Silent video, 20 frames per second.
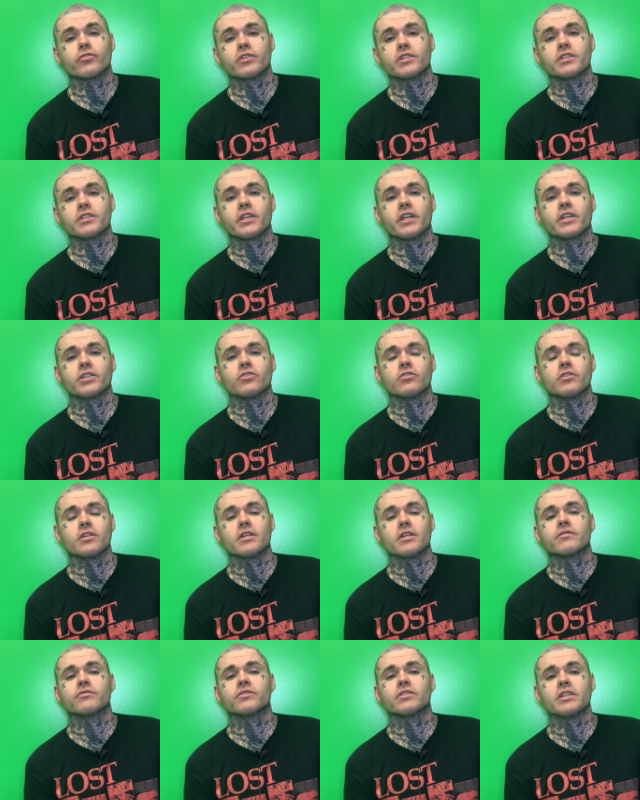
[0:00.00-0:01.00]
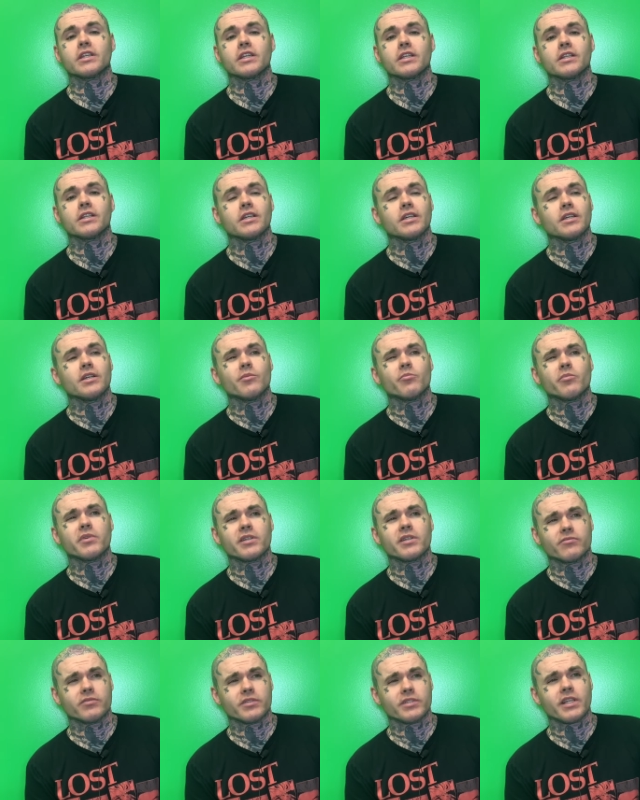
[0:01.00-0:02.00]
statue that I've seen, but
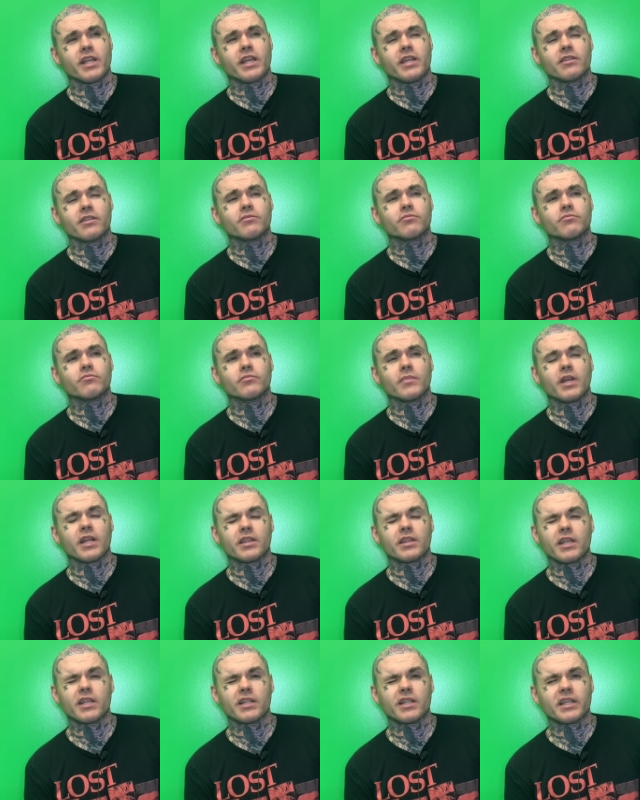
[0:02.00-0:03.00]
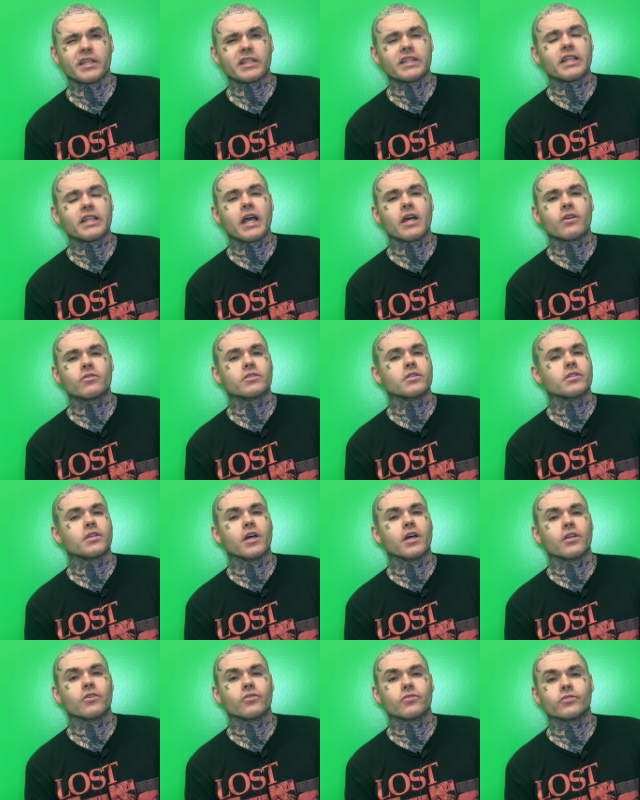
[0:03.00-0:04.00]
it was like, I think like
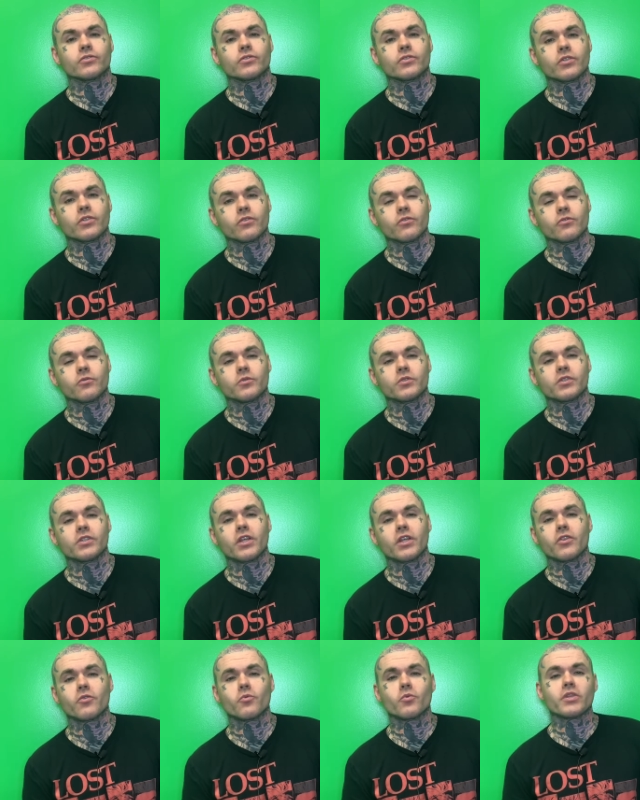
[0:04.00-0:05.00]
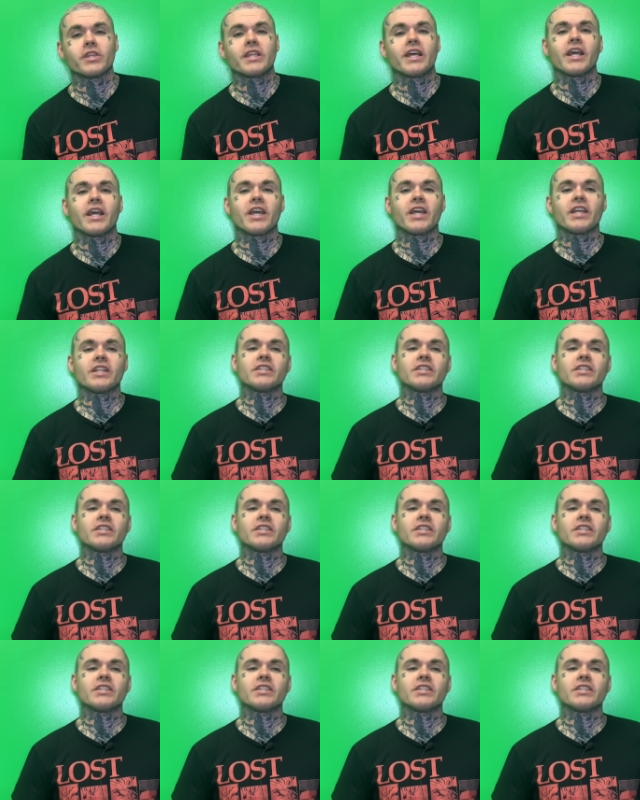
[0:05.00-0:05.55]
$1,000, so it was another one that I had to